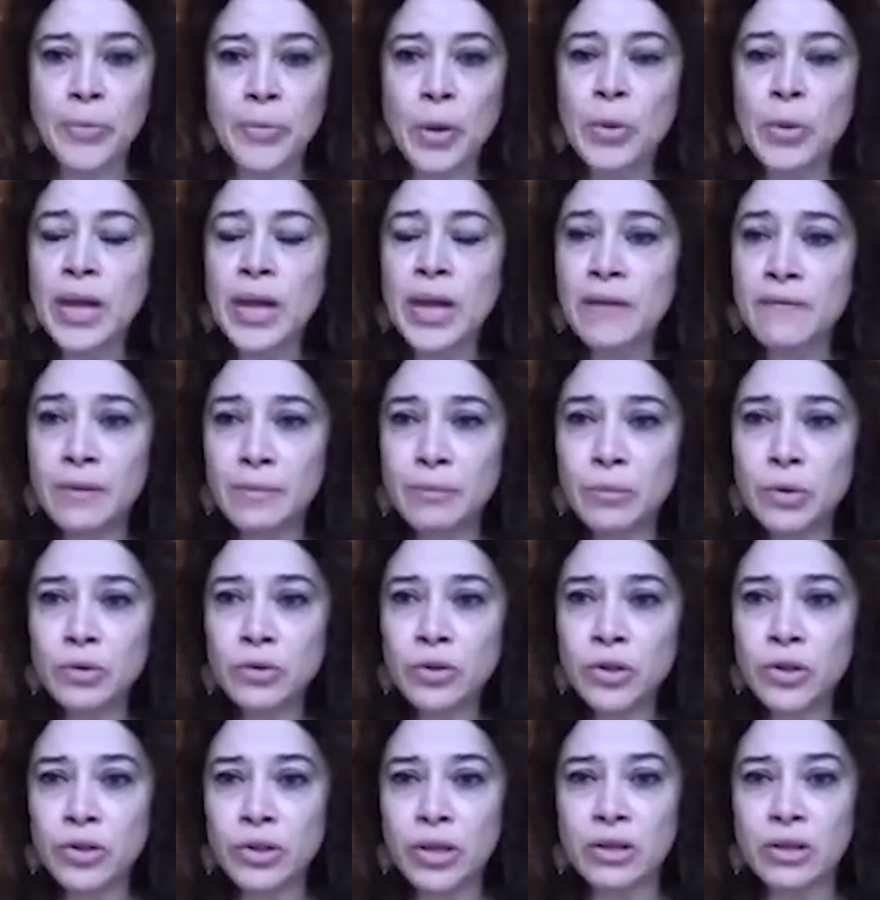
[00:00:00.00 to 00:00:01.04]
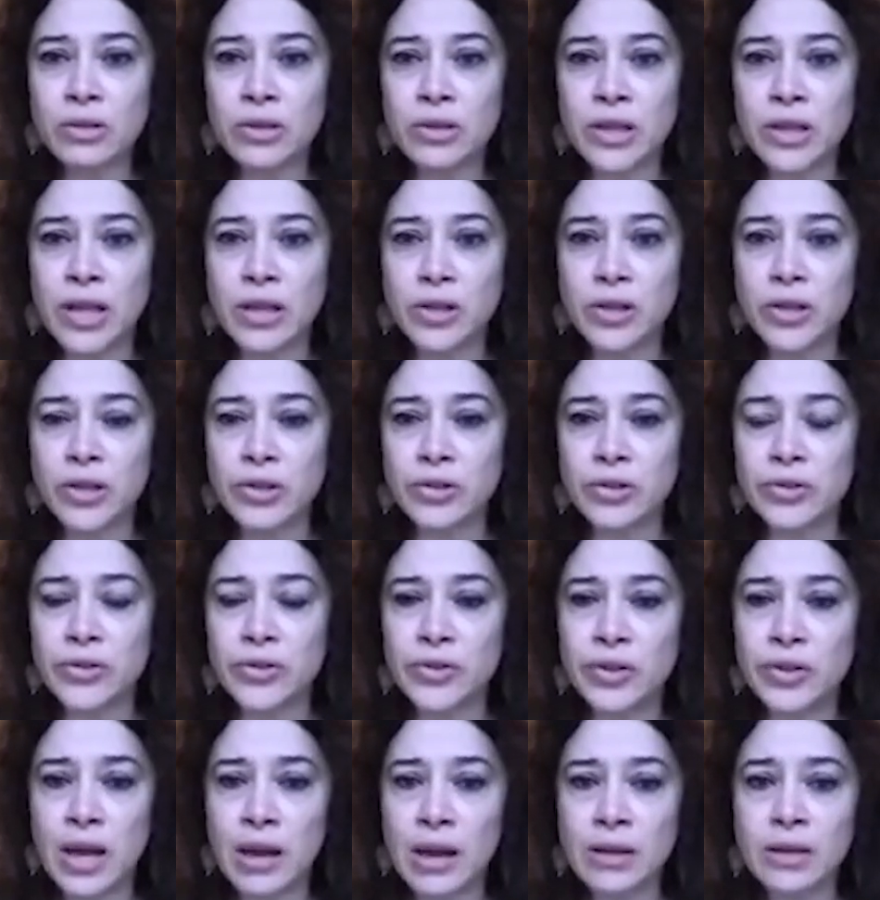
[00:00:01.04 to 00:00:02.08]
We have emotional
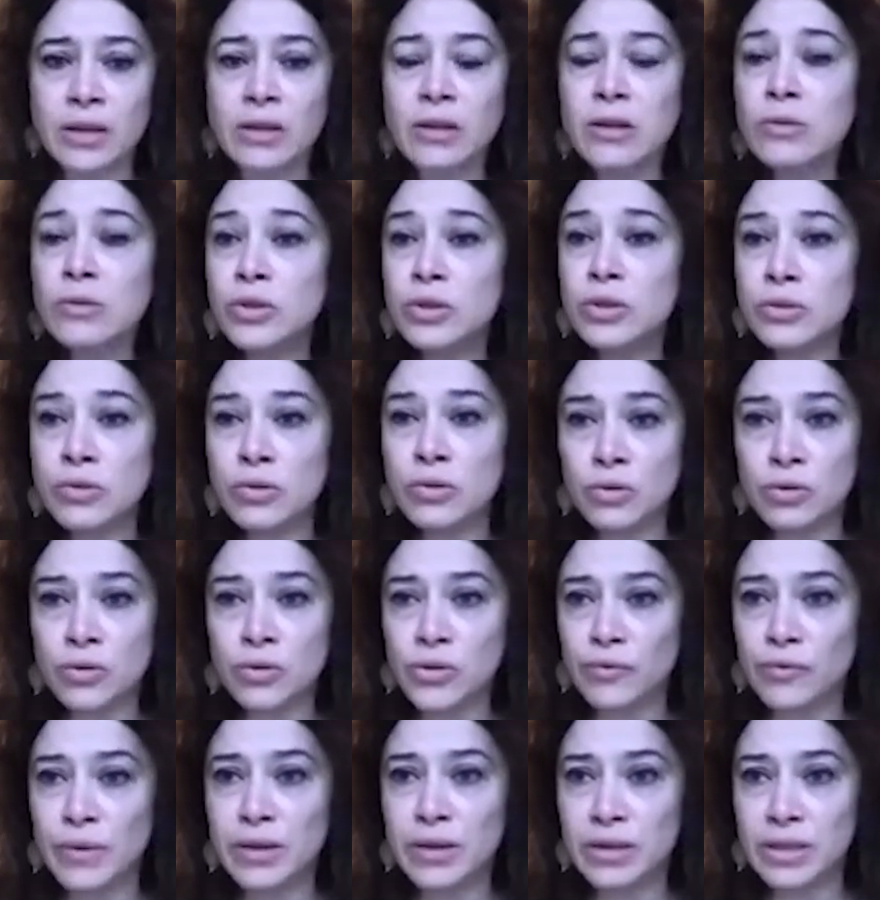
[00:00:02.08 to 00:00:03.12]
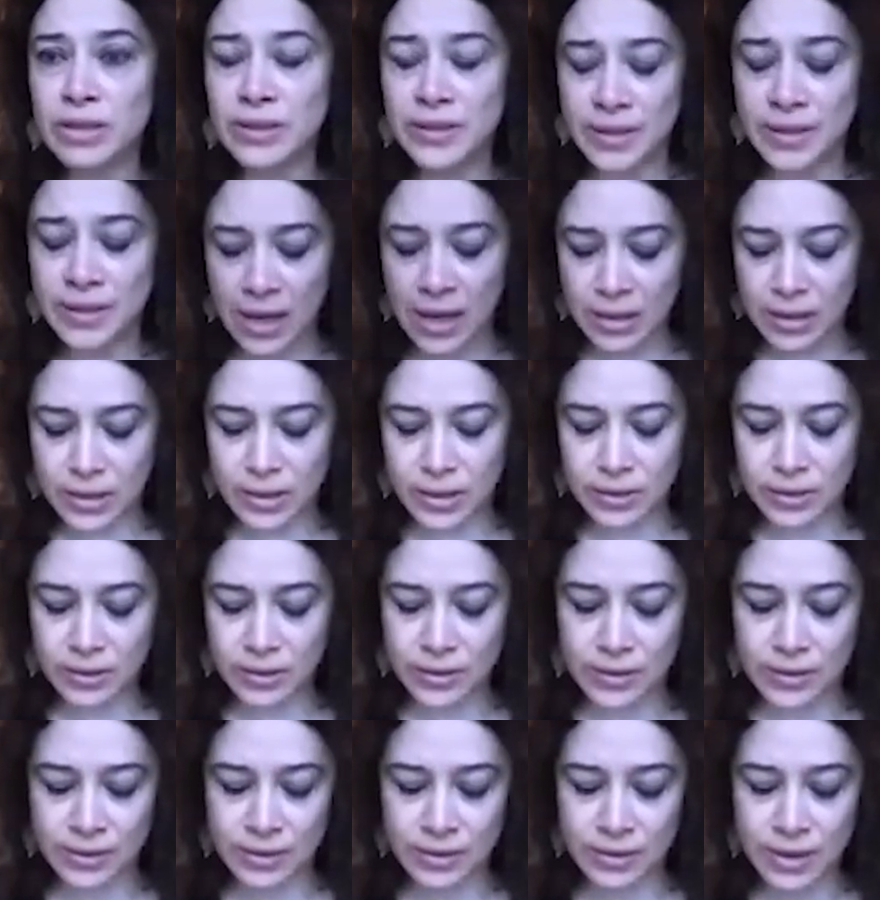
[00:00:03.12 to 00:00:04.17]
connections, including those of marine
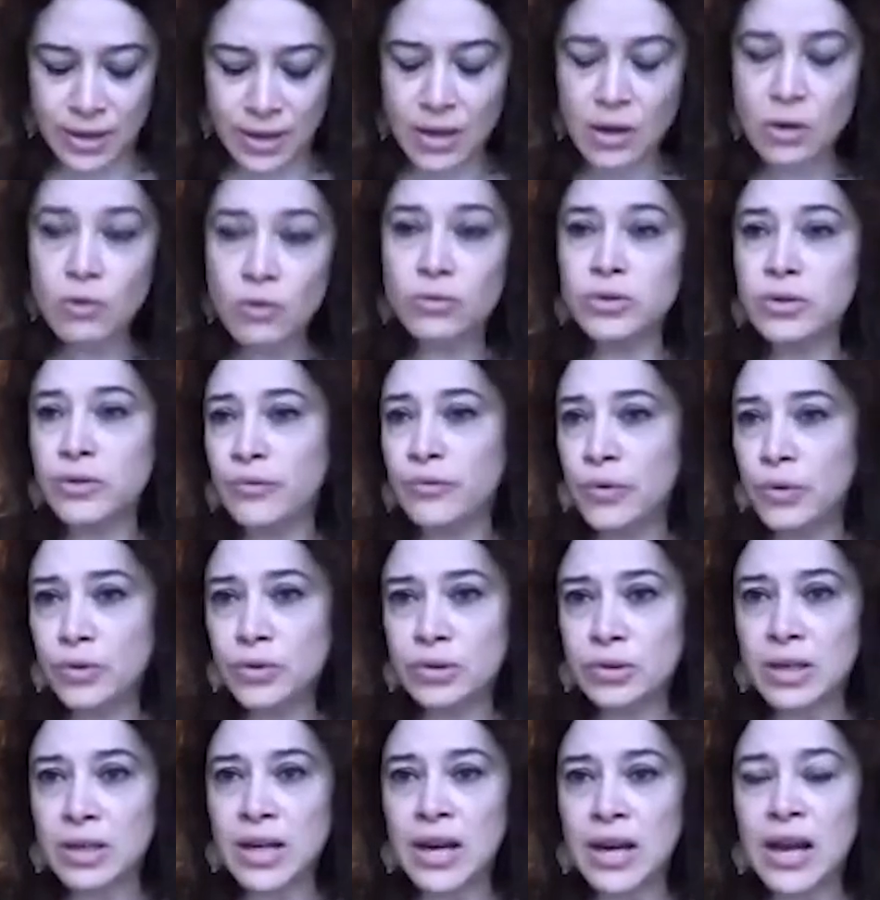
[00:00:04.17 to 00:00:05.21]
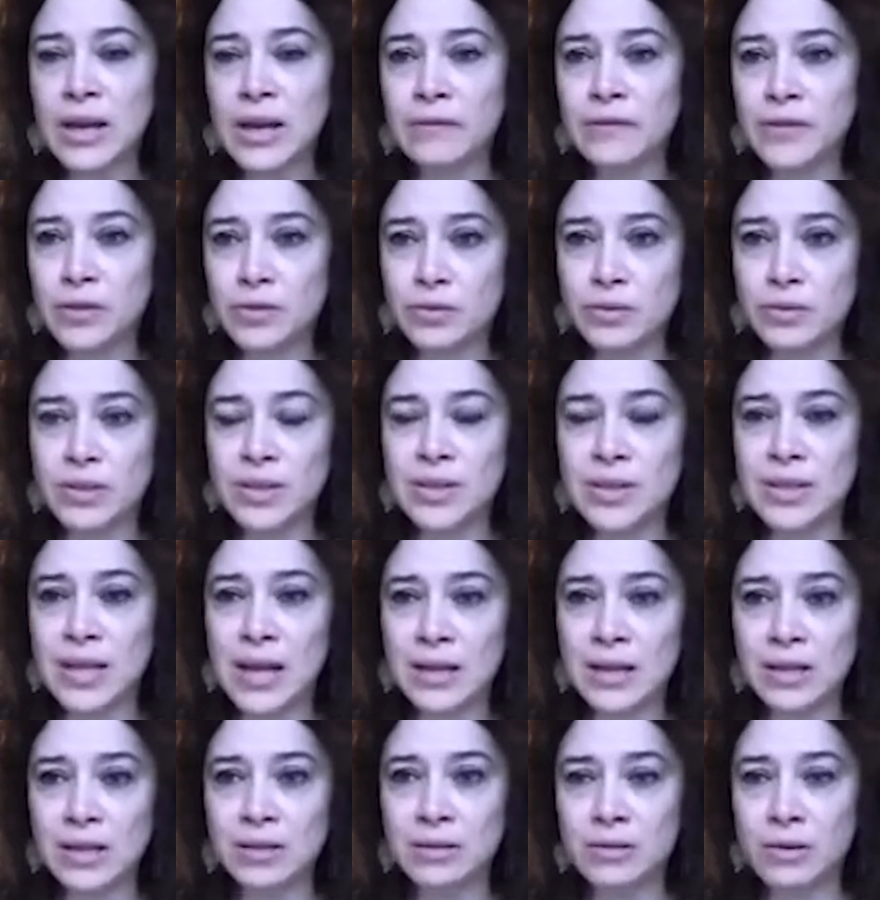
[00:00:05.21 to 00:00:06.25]
scientists who devote their lives to the
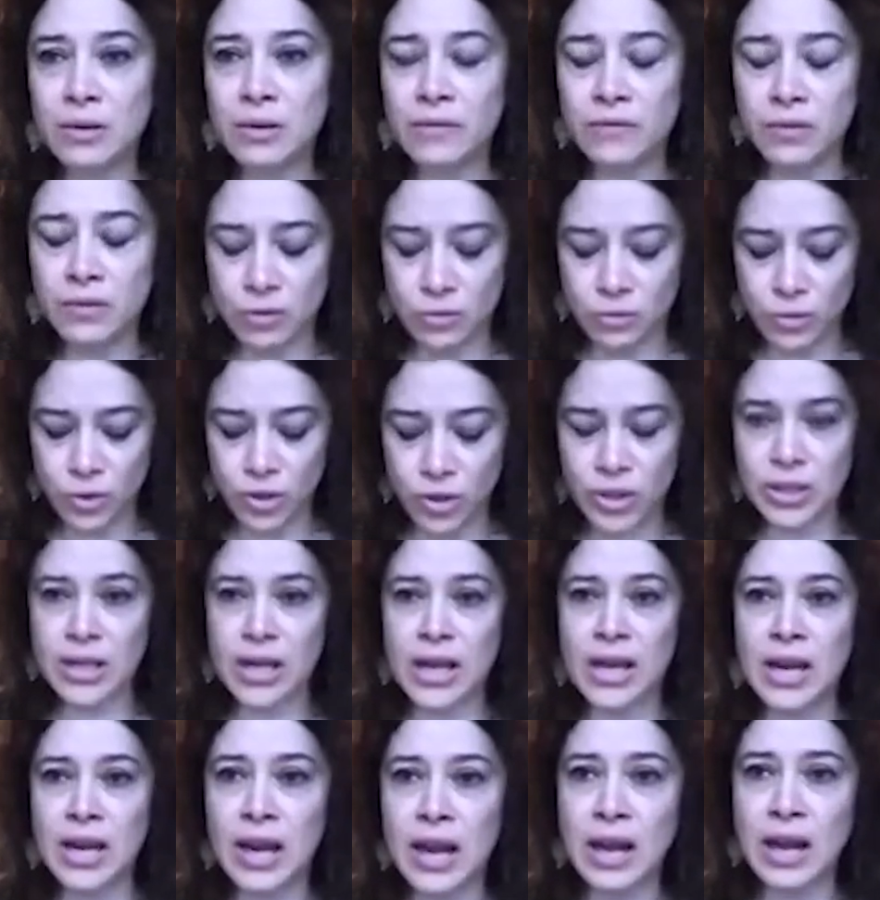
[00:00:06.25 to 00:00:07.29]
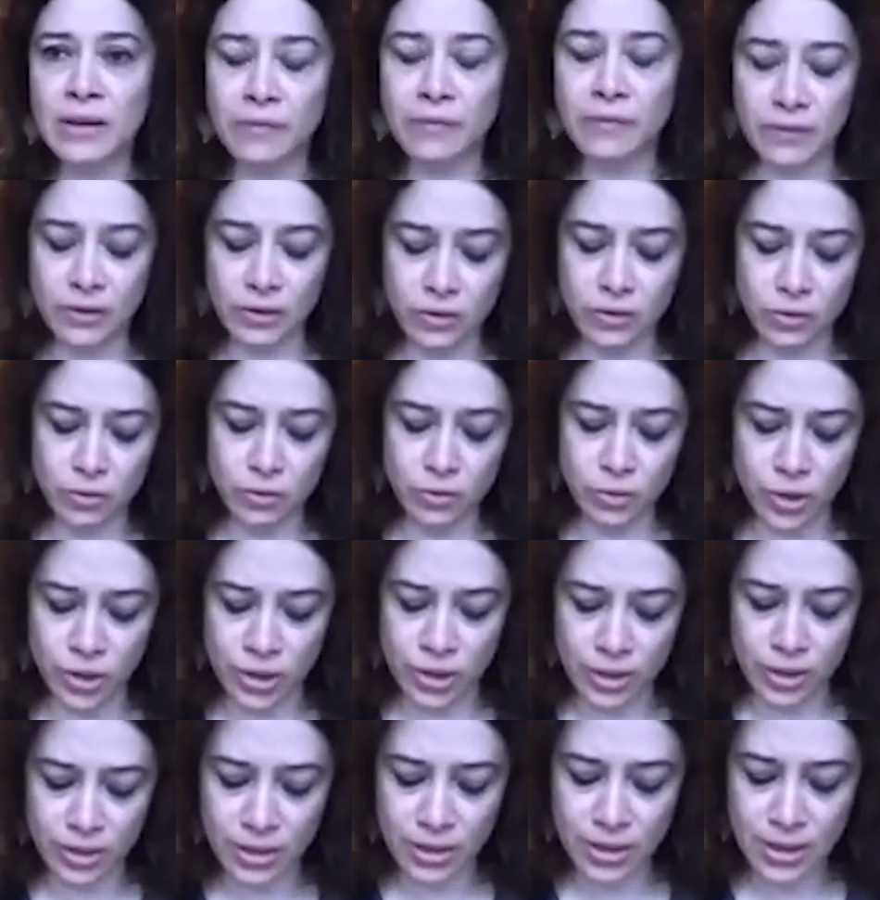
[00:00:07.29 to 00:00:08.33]
study of the ocean and life in the
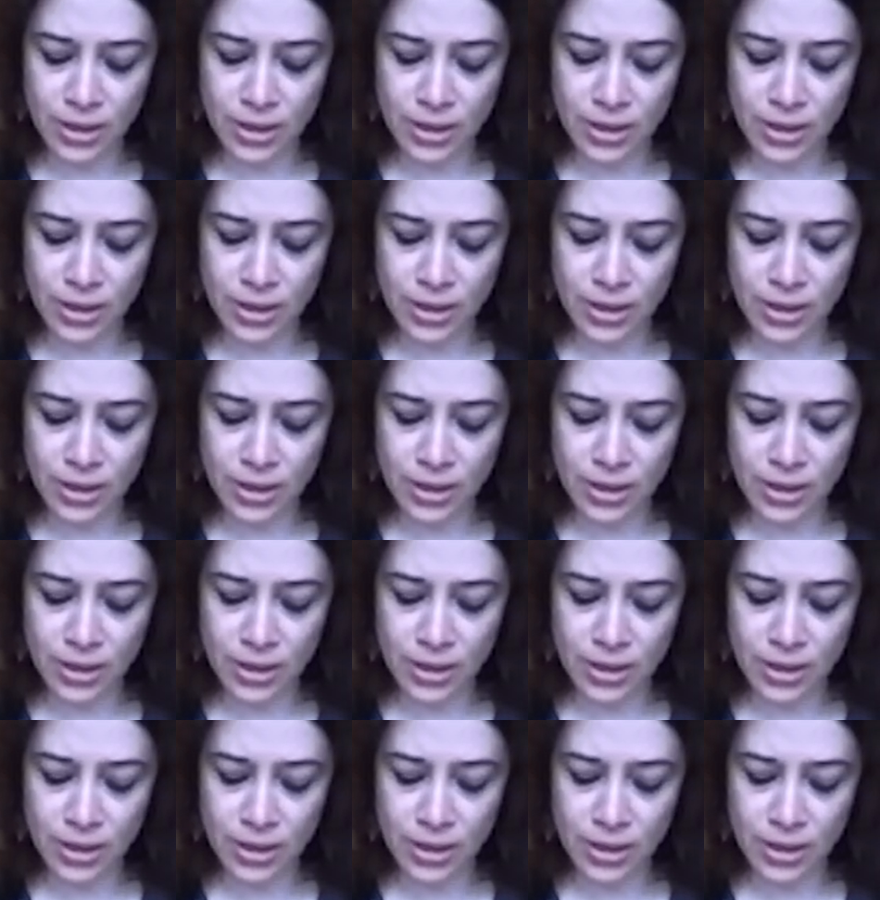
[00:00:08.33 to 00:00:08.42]
ocean.